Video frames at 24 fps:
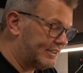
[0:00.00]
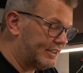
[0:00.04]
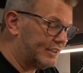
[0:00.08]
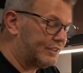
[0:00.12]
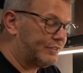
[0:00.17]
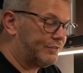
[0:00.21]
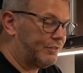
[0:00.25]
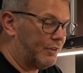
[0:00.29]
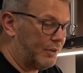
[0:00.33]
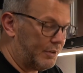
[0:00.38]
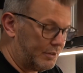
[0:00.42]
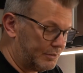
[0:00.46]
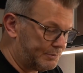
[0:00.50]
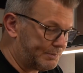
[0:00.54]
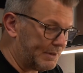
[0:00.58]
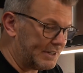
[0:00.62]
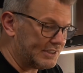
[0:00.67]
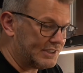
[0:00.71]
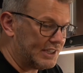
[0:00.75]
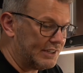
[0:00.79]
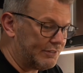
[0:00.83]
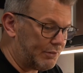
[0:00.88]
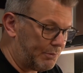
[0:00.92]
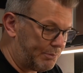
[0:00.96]
is
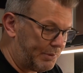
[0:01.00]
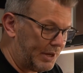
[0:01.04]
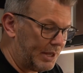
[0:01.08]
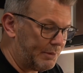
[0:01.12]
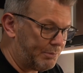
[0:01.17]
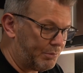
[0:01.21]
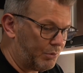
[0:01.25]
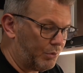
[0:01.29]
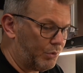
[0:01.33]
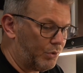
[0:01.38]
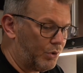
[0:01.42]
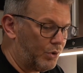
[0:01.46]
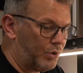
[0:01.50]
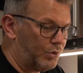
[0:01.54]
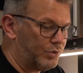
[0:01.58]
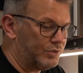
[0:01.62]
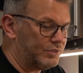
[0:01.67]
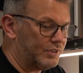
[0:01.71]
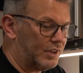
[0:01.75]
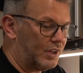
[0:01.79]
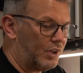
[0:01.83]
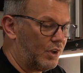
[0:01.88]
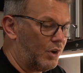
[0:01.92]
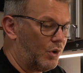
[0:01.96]
especially for people who
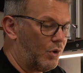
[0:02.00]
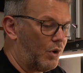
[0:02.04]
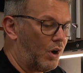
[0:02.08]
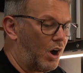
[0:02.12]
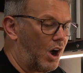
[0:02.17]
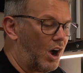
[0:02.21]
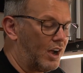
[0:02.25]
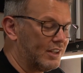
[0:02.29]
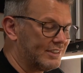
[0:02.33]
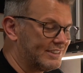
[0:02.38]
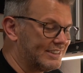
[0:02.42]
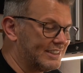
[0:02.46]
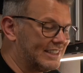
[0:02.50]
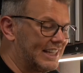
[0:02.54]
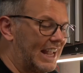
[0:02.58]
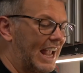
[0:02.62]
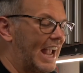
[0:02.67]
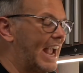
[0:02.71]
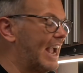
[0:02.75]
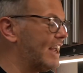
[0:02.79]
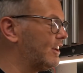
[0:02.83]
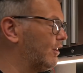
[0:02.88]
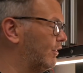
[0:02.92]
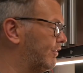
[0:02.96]
are
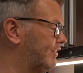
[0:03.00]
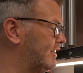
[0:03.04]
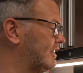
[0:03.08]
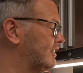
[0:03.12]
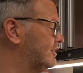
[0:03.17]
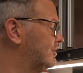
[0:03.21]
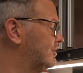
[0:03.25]
scared of this